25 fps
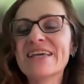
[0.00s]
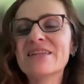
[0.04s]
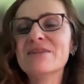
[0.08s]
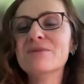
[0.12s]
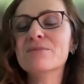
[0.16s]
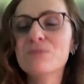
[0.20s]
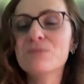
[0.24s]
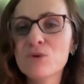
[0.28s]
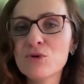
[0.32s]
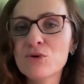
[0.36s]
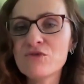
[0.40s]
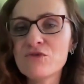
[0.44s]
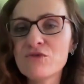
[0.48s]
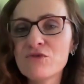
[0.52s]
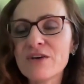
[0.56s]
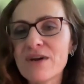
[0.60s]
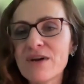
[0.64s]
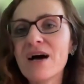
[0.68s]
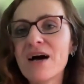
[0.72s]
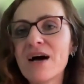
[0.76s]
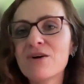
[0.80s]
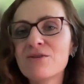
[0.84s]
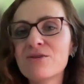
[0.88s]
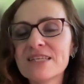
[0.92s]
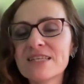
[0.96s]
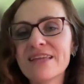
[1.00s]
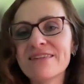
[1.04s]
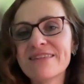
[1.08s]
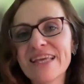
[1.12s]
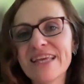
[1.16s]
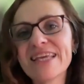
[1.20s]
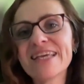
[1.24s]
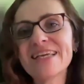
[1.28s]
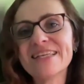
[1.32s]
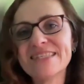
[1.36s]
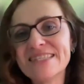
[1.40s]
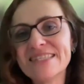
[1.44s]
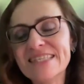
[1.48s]
move around, and they
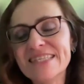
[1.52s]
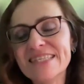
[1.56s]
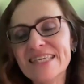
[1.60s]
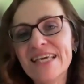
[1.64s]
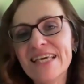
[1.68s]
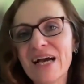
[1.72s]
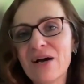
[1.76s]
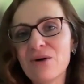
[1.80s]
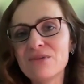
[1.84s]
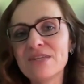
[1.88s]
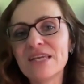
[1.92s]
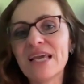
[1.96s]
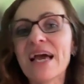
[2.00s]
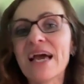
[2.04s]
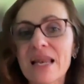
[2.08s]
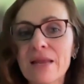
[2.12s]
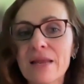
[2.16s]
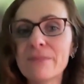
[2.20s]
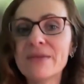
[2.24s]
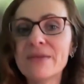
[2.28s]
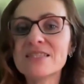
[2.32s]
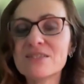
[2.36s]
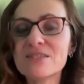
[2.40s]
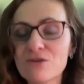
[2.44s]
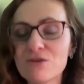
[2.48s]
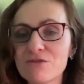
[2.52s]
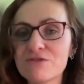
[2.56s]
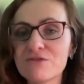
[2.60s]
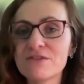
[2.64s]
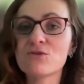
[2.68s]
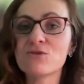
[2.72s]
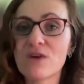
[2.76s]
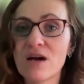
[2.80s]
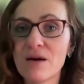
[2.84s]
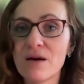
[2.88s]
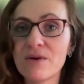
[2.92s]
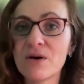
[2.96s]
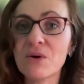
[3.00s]
can see how the elements of the
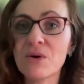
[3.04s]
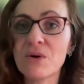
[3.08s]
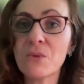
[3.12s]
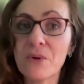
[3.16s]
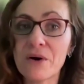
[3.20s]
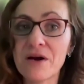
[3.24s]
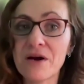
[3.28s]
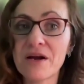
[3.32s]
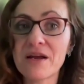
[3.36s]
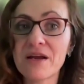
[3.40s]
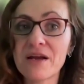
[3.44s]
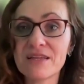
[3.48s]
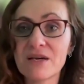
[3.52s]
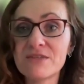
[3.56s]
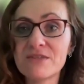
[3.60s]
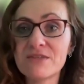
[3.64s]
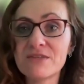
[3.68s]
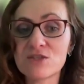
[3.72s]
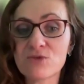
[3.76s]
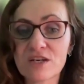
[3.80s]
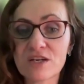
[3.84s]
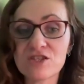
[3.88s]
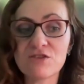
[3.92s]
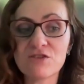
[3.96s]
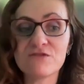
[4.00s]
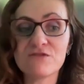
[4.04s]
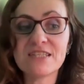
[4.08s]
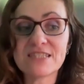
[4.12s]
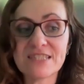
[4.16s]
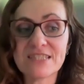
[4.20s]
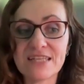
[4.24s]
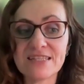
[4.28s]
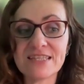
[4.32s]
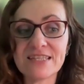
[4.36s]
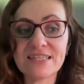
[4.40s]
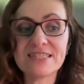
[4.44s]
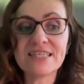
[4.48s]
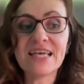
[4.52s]
grammar work and how the structure of the
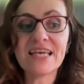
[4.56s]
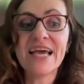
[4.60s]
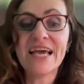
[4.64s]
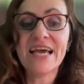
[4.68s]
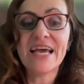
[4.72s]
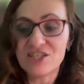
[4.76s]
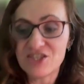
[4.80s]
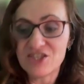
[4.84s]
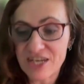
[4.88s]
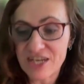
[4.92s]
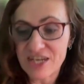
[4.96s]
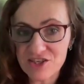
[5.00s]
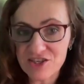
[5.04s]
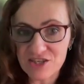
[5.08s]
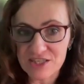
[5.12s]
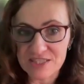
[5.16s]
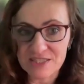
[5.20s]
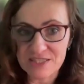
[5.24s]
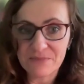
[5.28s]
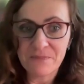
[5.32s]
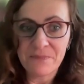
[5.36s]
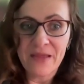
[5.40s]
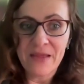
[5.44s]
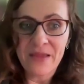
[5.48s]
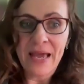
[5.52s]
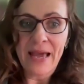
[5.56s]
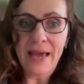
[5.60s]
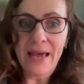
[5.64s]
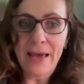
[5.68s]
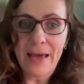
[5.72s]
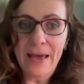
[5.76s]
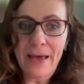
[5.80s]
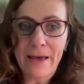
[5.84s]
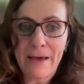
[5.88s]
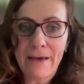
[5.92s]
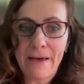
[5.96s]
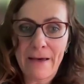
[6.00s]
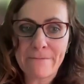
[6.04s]
sentence changes.
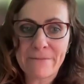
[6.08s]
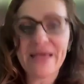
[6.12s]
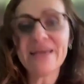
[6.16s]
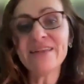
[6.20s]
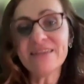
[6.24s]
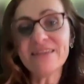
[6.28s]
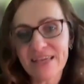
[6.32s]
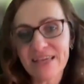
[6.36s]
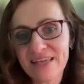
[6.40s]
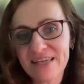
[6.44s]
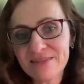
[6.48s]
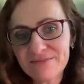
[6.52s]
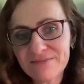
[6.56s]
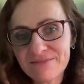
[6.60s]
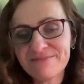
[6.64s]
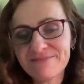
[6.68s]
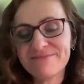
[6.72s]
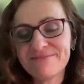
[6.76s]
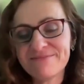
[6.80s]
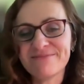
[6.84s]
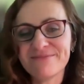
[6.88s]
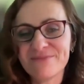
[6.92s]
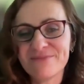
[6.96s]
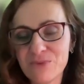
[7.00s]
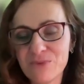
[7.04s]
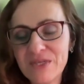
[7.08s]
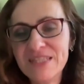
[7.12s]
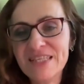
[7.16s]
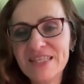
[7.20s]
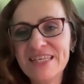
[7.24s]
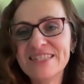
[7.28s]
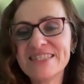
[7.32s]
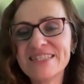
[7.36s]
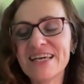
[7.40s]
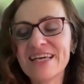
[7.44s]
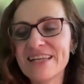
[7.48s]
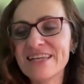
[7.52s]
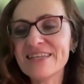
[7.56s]
And again, we
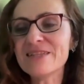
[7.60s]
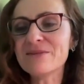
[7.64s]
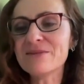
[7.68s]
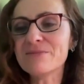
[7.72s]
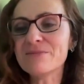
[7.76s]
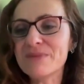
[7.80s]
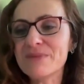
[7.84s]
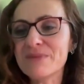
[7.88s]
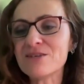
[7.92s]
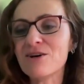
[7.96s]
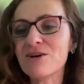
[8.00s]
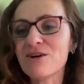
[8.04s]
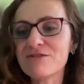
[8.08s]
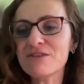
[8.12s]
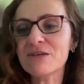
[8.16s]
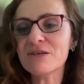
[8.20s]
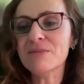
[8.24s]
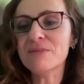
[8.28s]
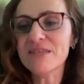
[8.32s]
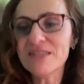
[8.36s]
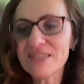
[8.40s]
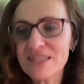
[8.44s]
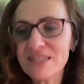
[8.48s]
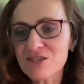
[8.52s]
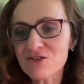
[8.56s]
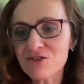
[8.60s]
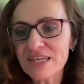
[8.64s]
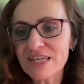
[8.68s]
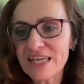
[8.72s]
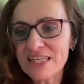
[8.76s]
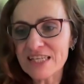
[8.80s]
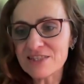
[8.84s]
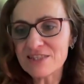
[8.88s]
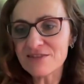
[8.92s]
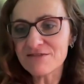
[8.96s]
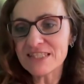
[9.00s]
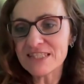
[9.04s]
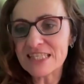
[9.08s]
need a little bit of immediate
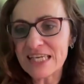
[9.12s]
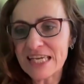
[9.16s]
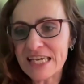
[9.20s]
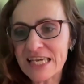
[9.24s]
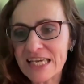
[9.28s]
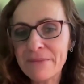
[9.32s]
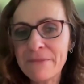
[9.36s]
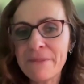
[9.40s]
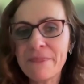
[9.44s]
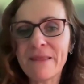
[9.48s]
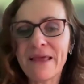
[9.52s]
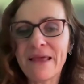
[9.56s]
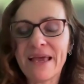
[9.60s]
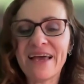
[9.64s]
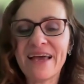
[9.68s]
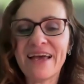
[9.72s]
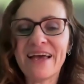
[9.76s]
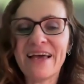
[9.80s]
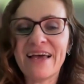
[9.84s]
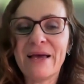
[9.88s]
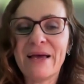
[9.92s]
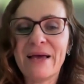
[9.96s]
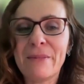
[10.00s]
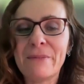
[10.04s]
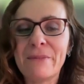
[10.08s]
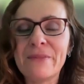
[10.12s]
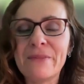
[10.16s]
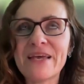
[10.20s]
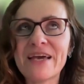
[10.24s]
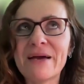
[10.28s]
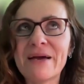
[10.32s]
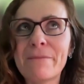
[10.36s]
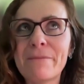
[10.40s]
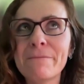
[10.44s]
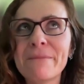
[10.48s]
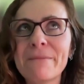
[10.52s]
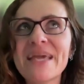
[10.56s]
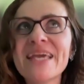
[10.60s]
creativity and
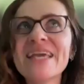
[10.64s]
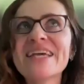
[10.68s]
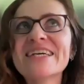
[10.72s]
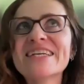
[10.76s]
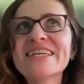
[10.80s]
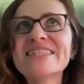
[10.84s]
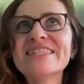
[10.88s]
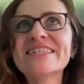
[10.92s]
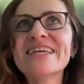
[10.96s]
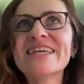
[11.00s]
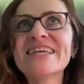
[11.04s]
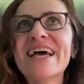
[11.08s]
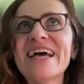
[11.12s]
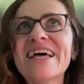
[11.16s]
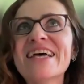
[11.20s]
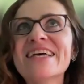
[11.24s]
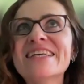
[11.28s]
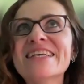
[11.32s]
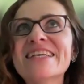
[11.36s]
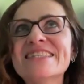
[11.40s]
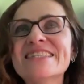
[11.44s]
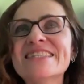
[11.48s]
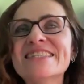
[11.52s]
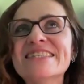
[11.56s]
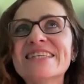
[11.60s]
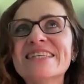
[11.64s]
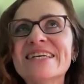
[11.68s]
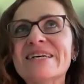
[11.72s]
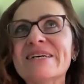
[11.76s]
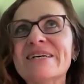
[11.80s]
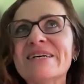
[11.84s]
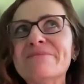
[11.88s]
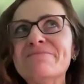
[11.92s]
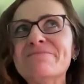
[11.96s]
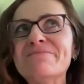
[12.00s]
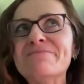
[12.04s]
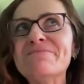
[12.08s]
make it as, I